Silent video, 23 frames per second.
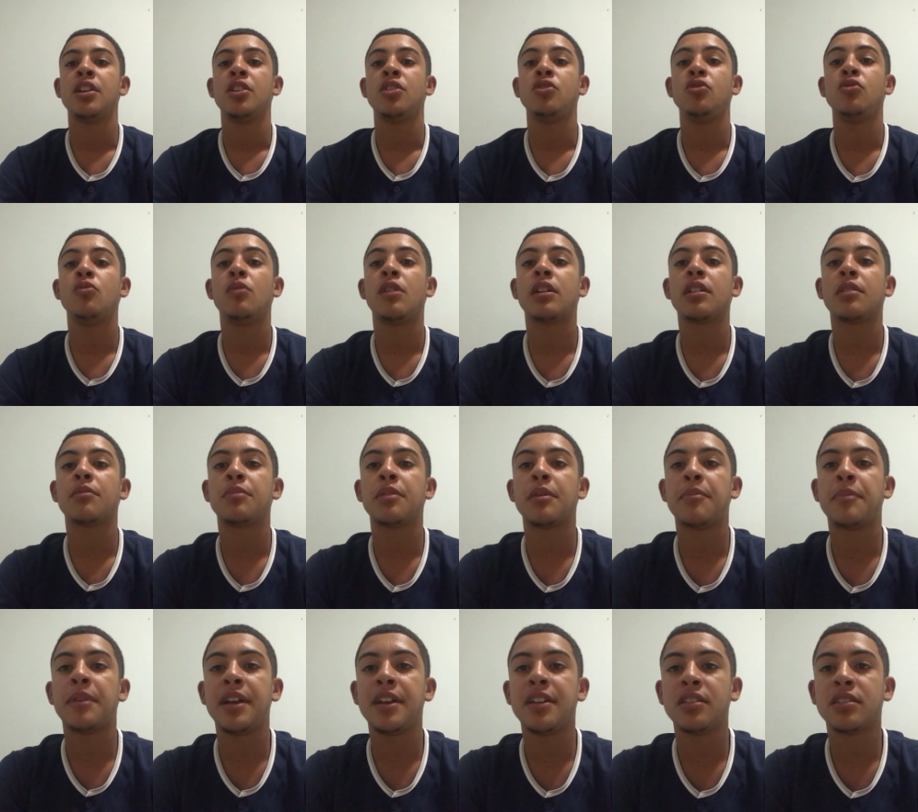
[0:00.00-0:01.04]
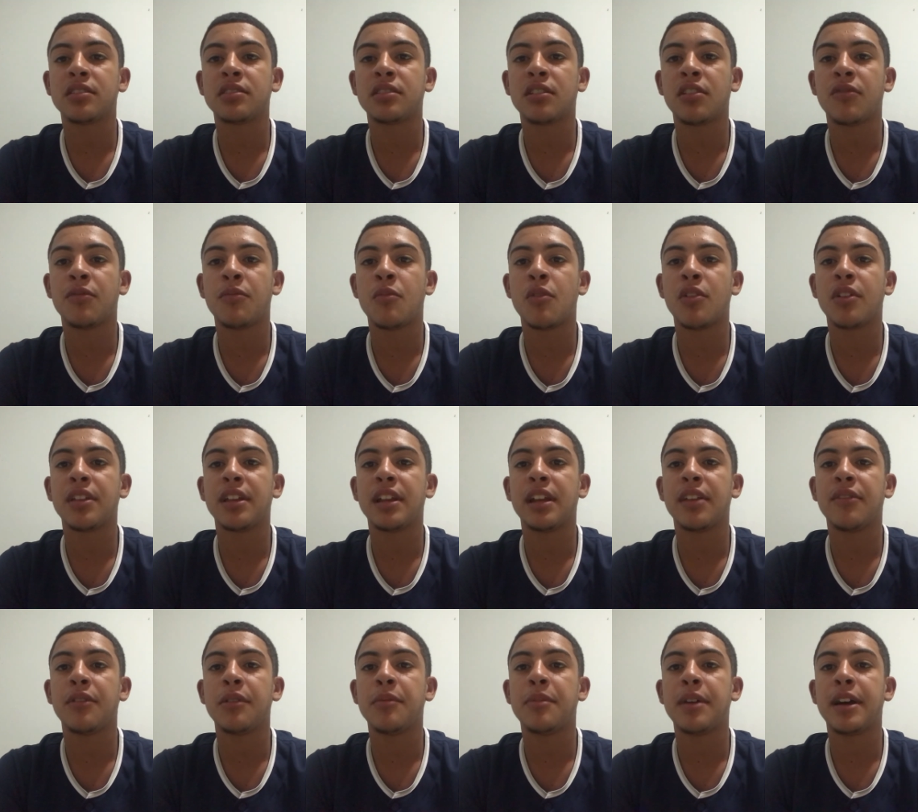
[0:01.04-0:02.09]
You want to prepare yourself more than
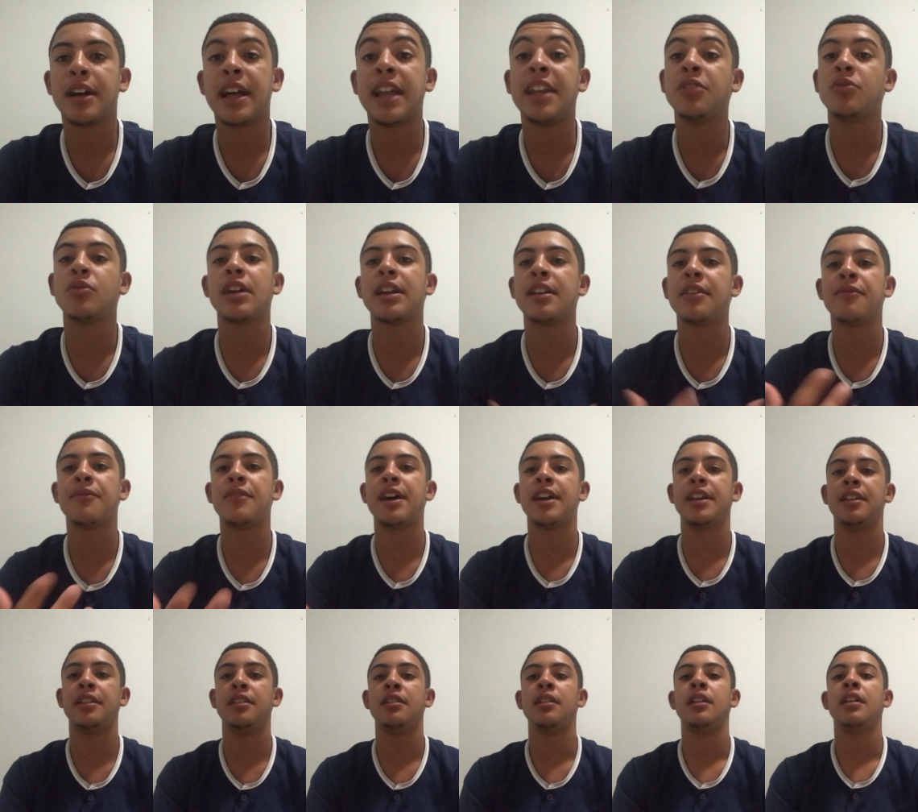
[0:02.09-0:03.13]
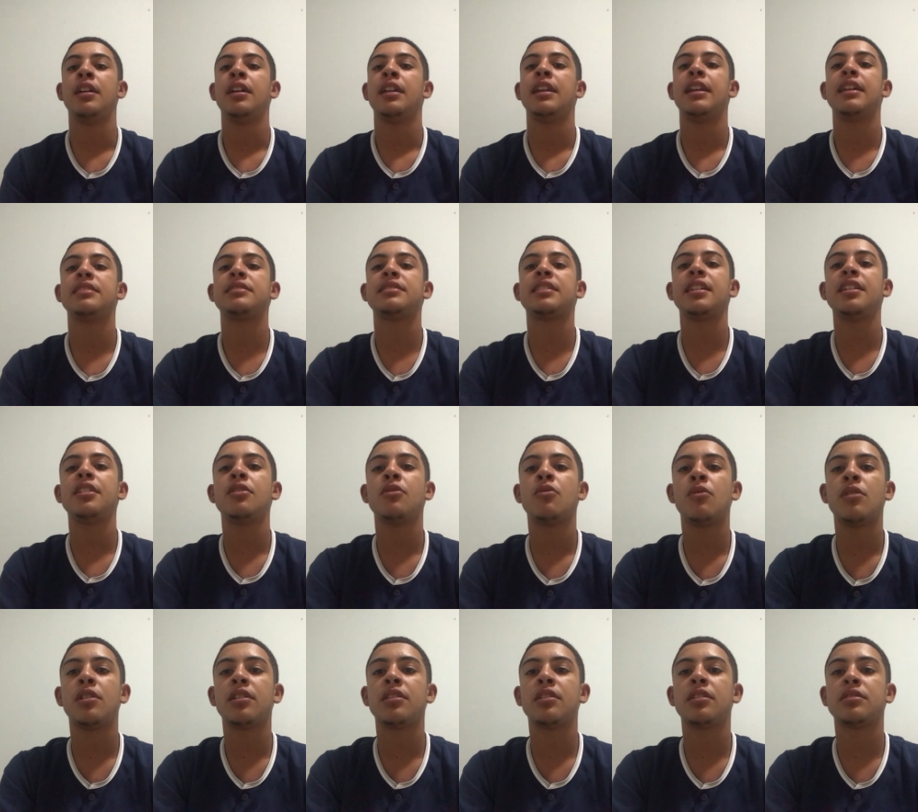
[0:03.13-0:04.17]
everybody, and you get invited. Let's say you're
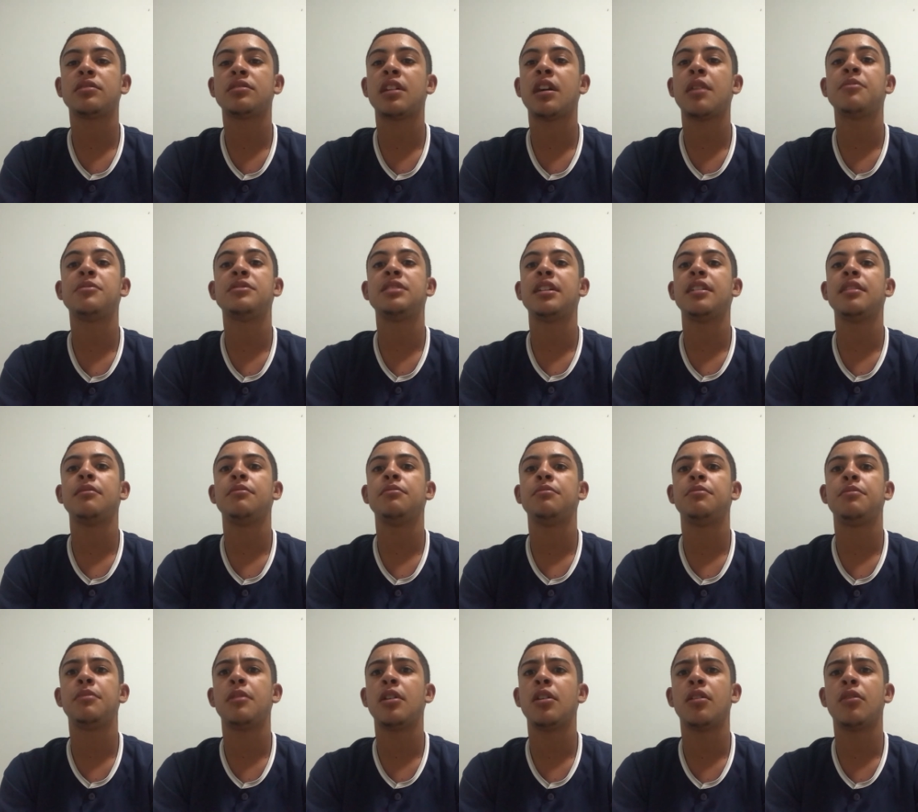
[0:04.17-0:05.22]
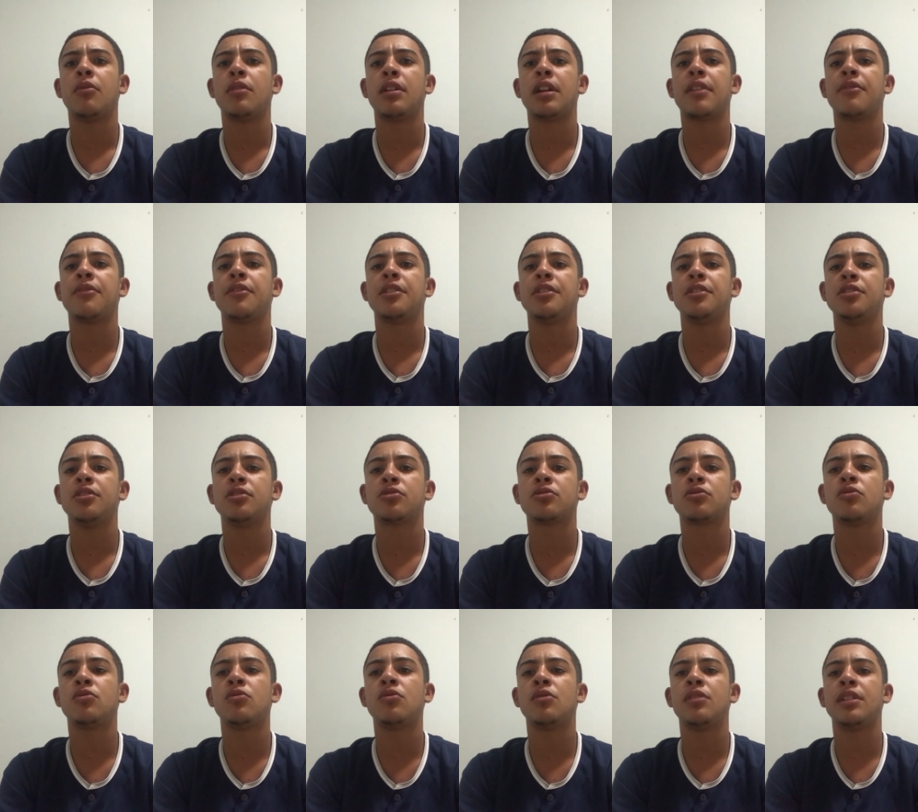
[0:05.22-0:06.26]
one of the top 10 or whatever in your
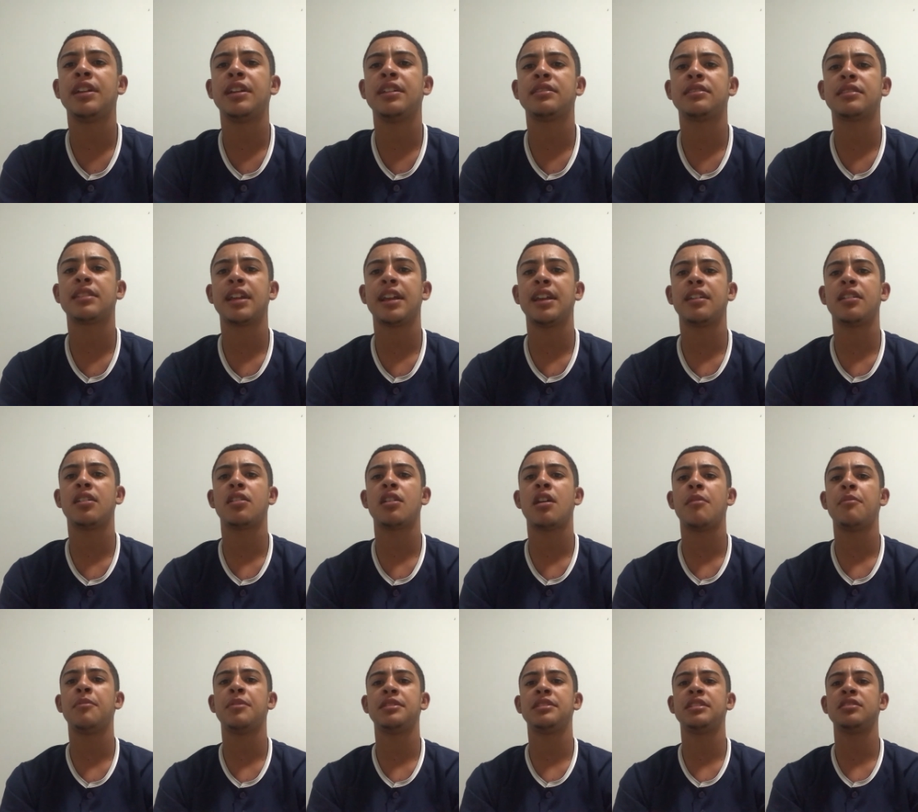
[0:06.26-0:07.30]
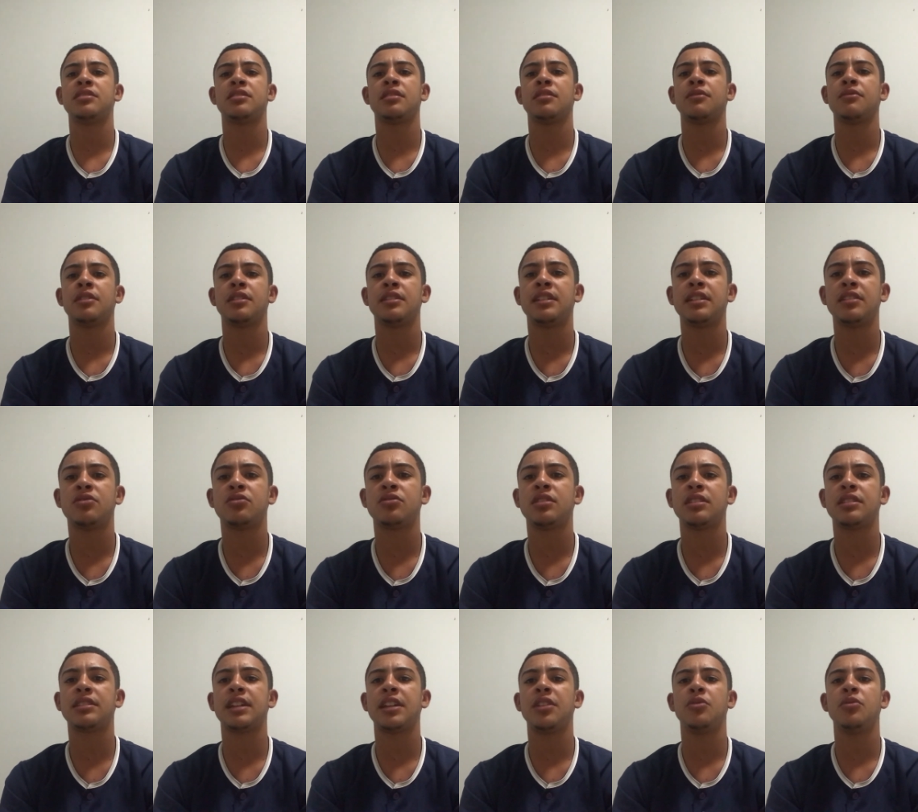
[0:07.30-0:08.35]
school, and it's like a competition of the
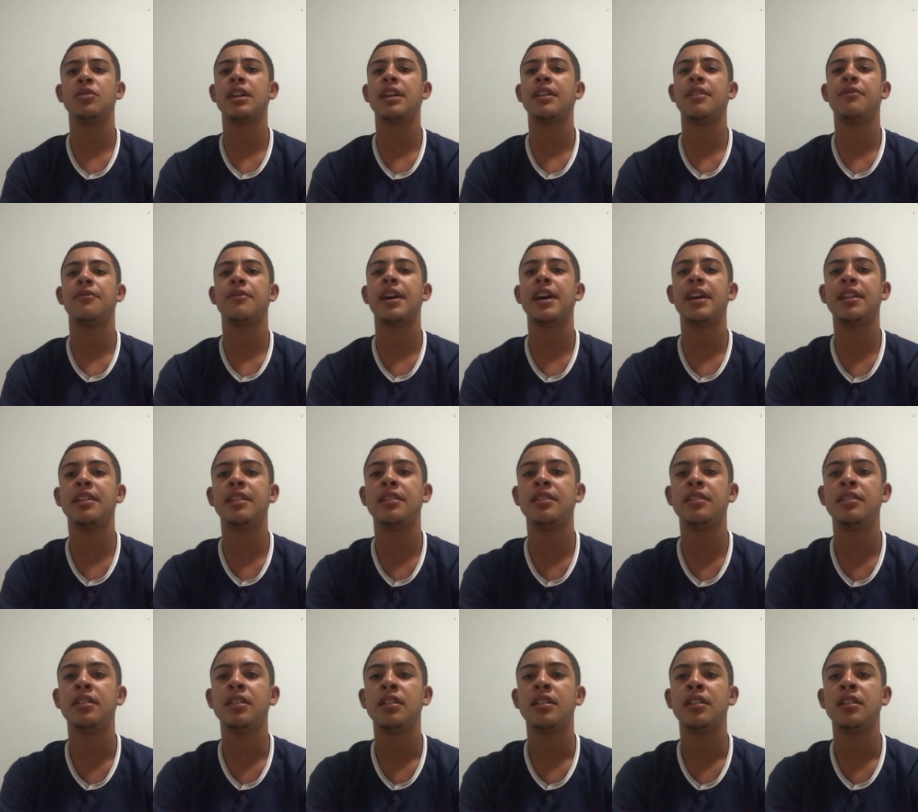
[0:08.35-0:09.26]
district, and you get invited.